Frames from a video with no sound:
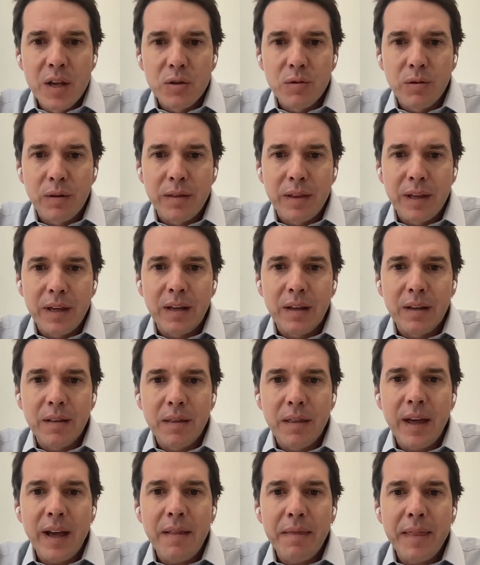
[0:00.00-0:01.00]
So I think
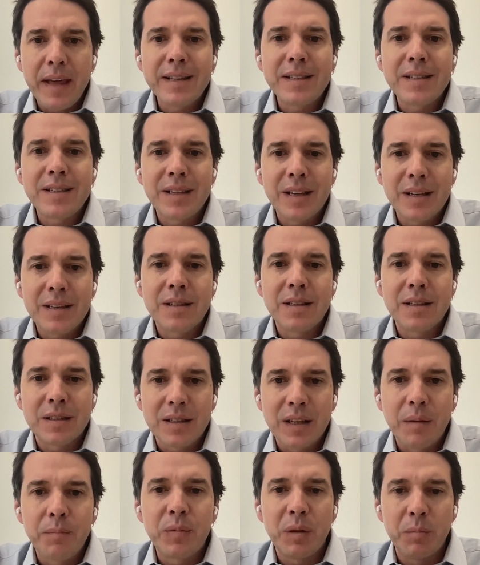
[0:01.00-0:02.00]
that sets
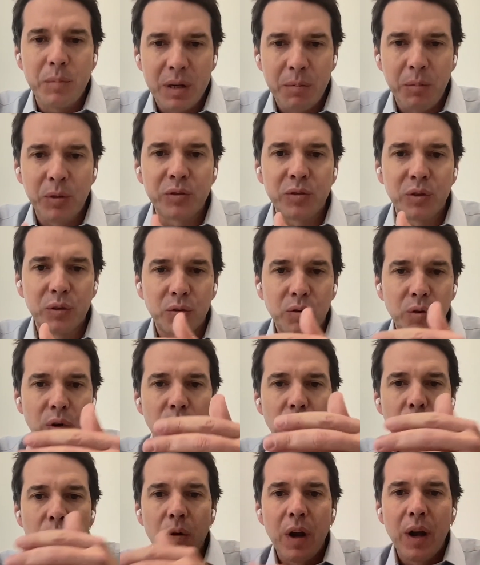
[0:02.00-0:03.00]
us up to be able to
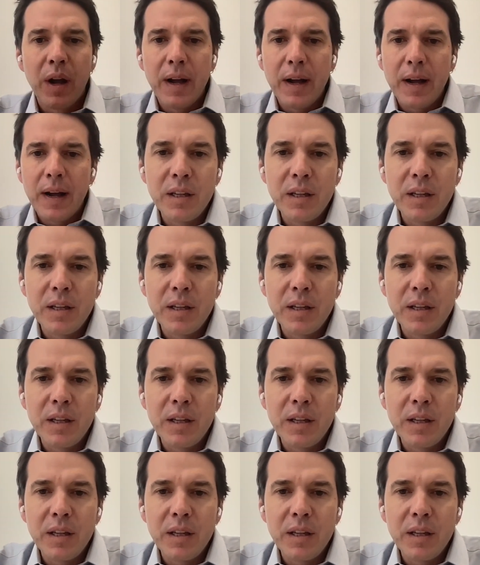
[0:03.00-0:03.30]
grow,